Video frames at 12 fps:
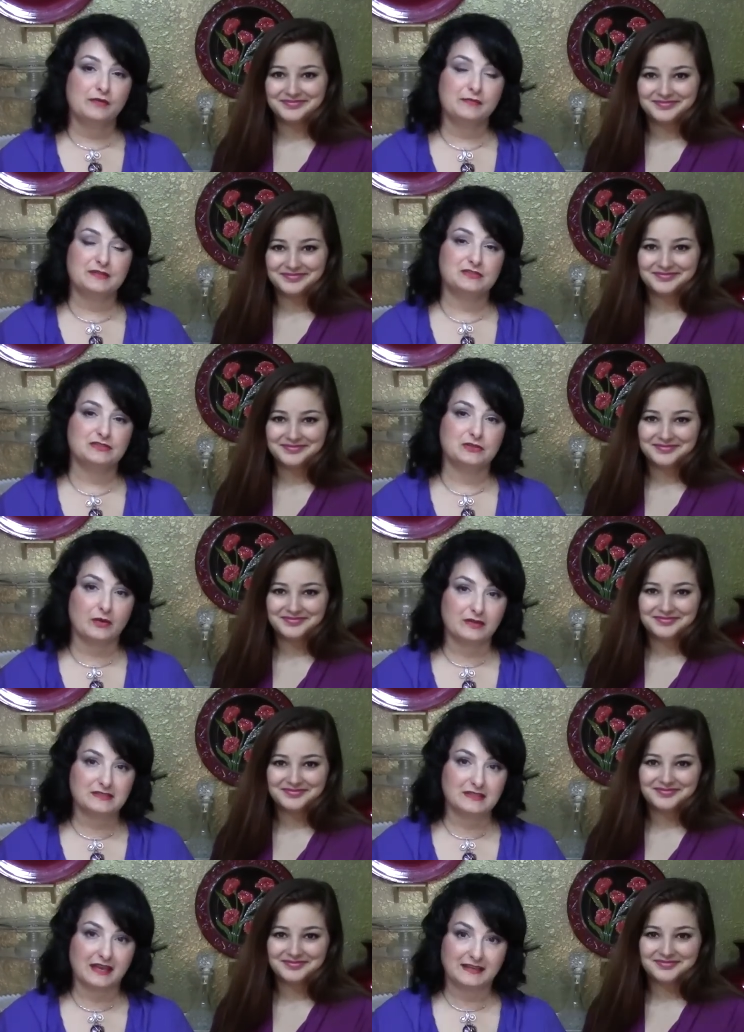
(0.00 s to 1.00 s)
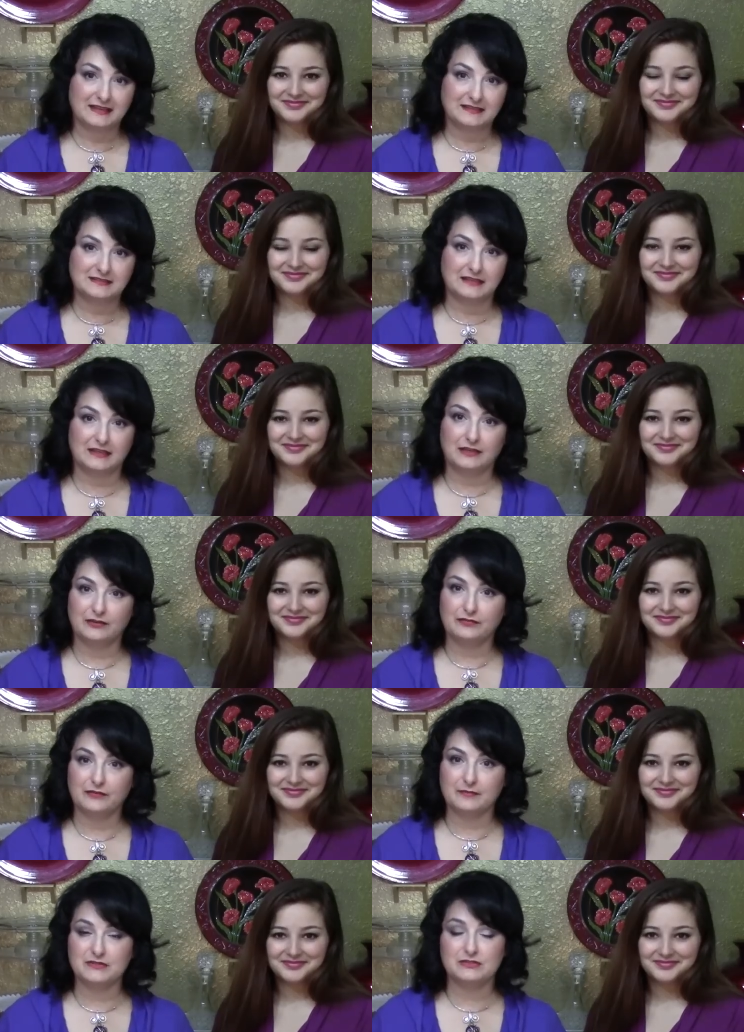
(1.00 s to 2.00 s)
Speaker 1: We've been so excited to hear
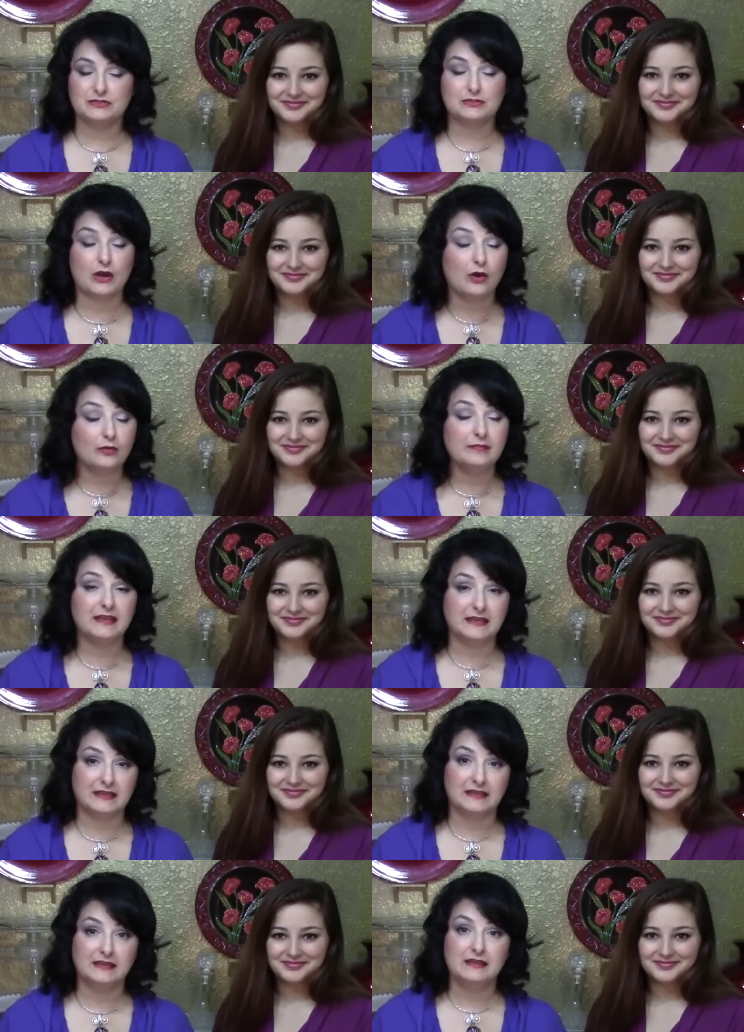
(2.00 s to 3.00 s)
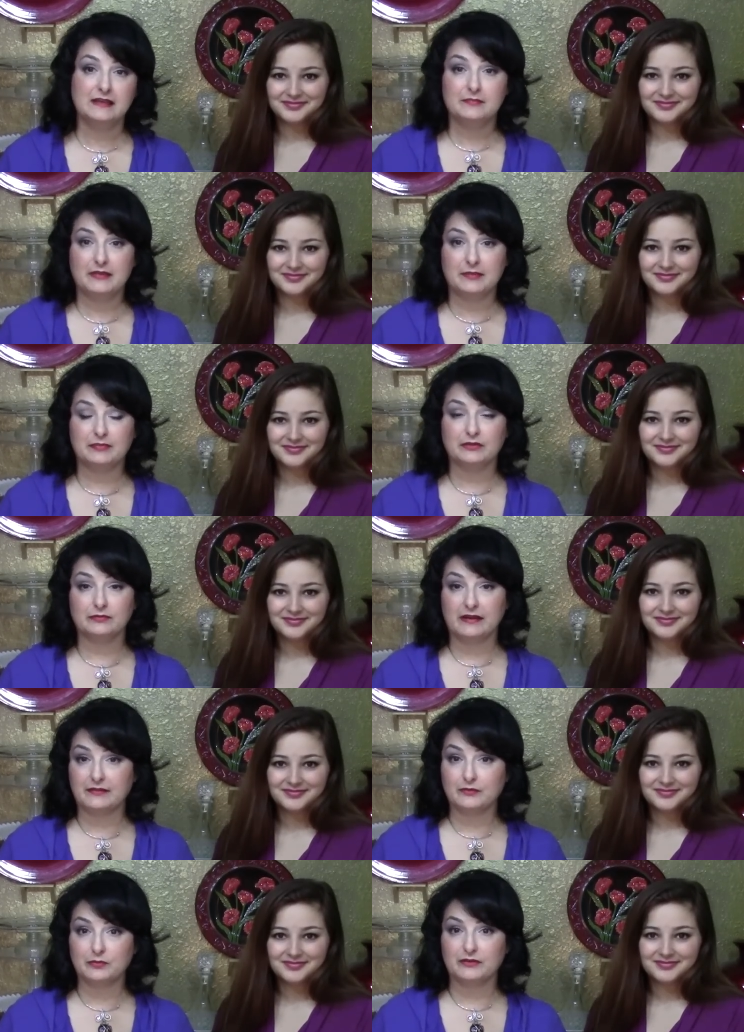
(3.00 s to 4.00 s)
from so many people
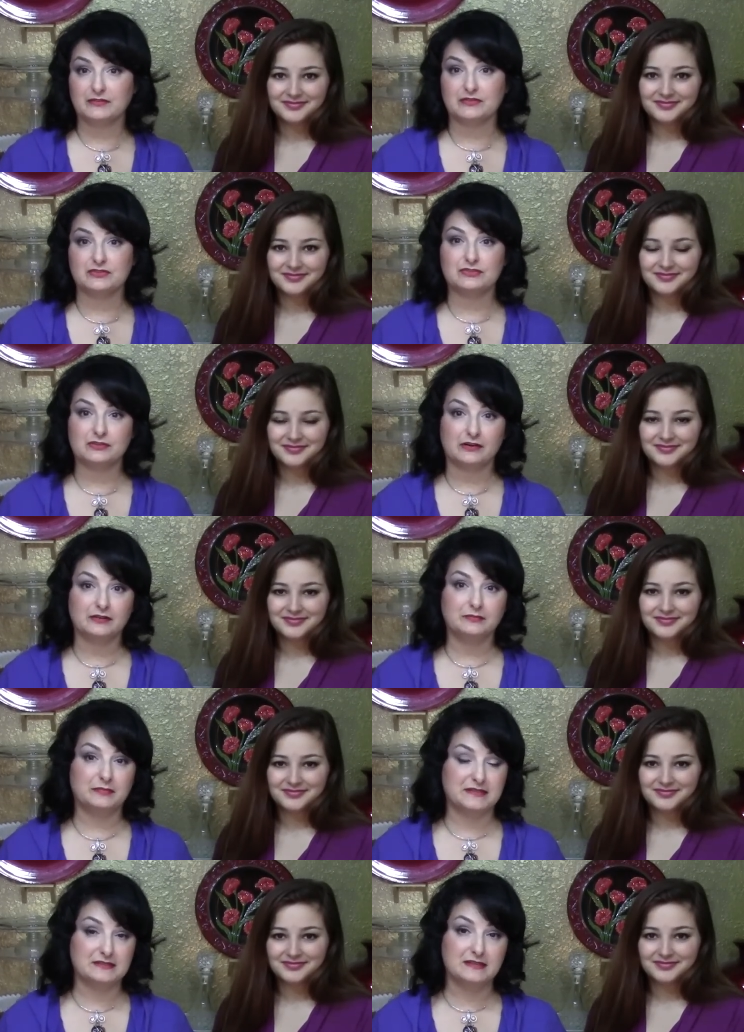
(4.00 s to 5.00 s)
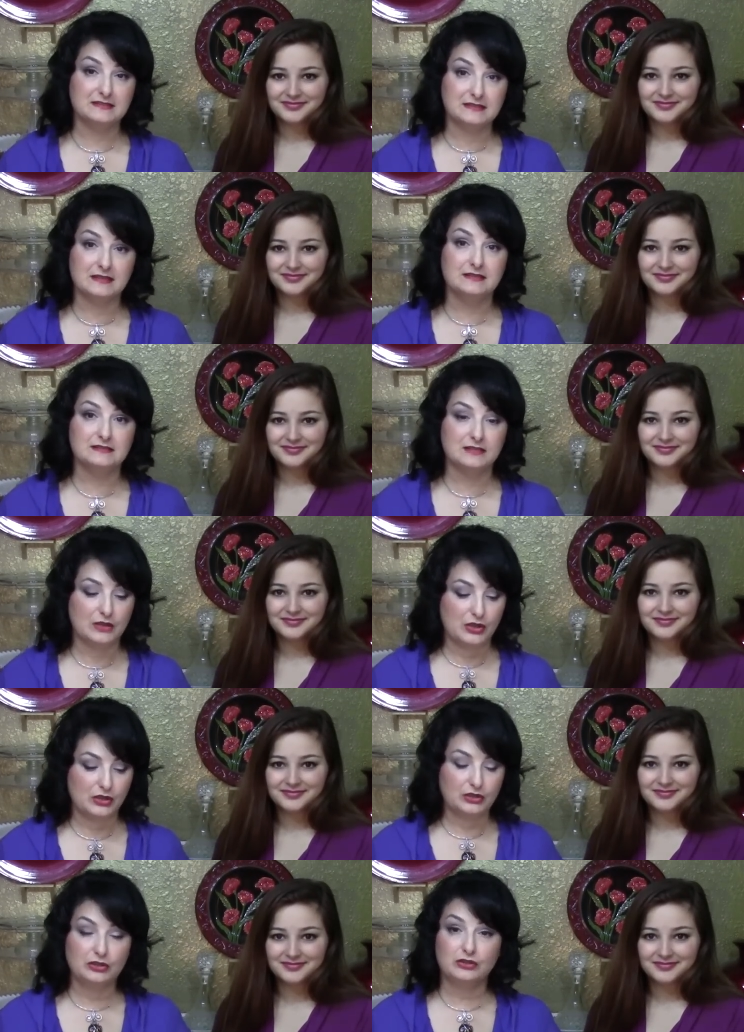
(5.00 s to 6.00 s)
around the world that started businesses
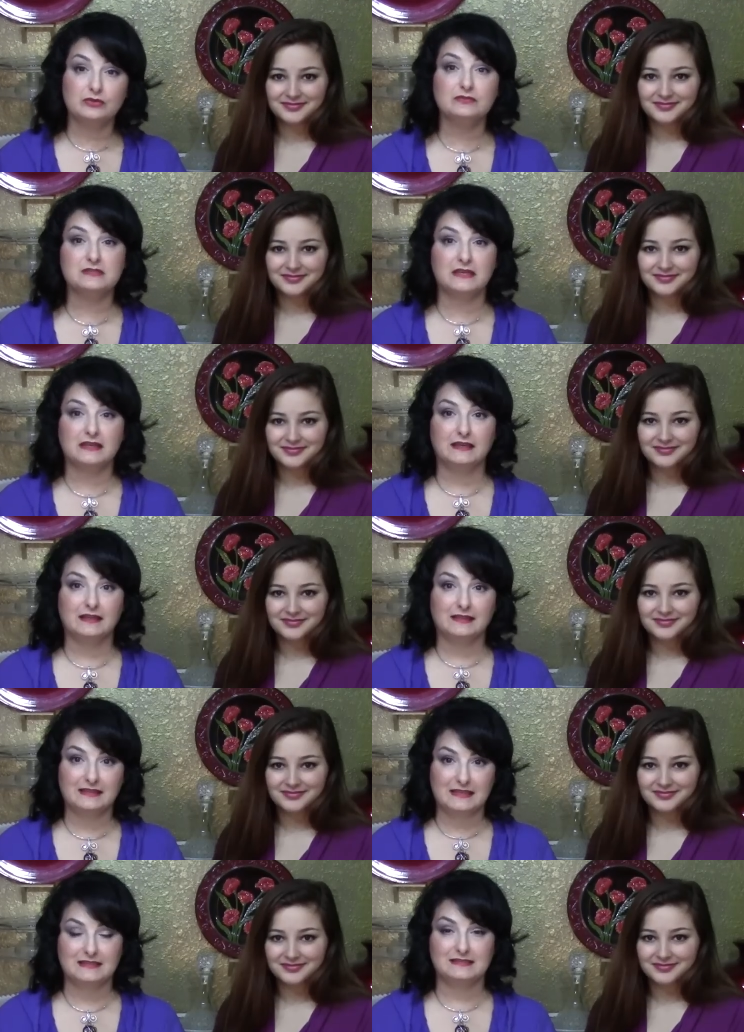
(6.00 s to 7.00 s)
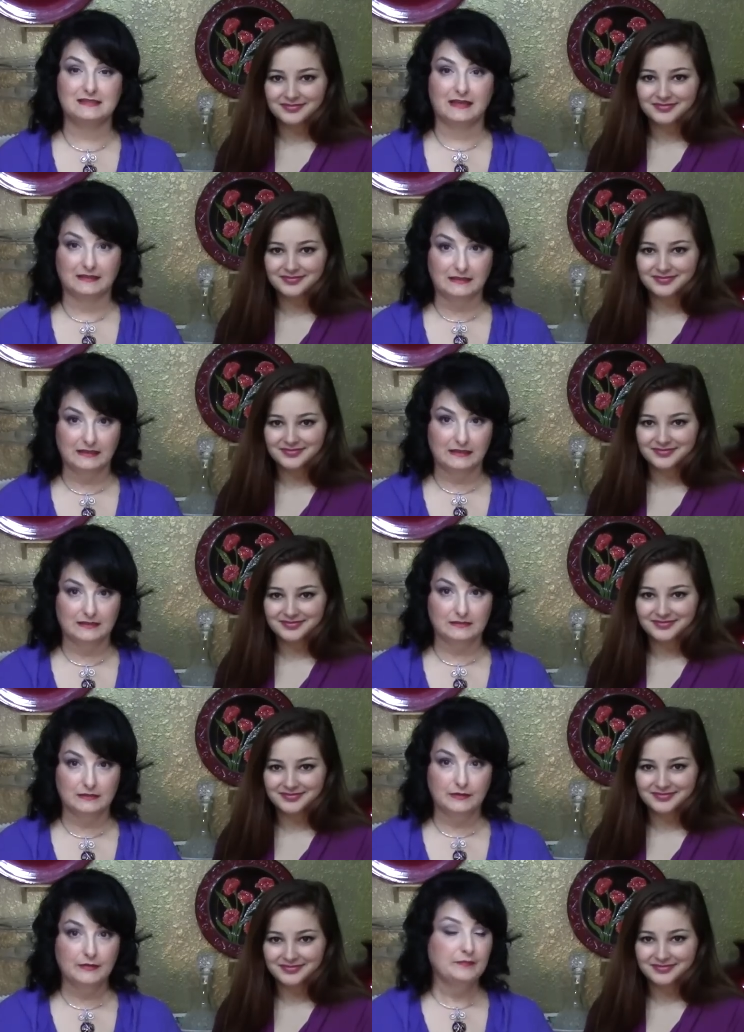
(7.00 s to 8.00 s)
using these
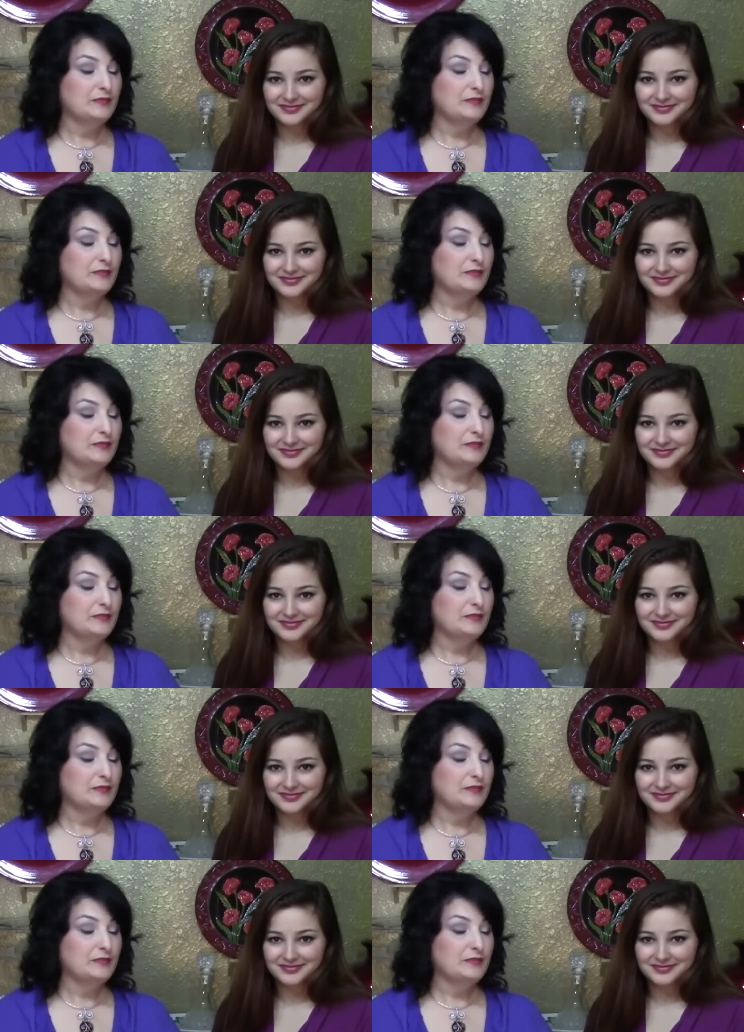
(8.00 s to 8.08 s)
techniques.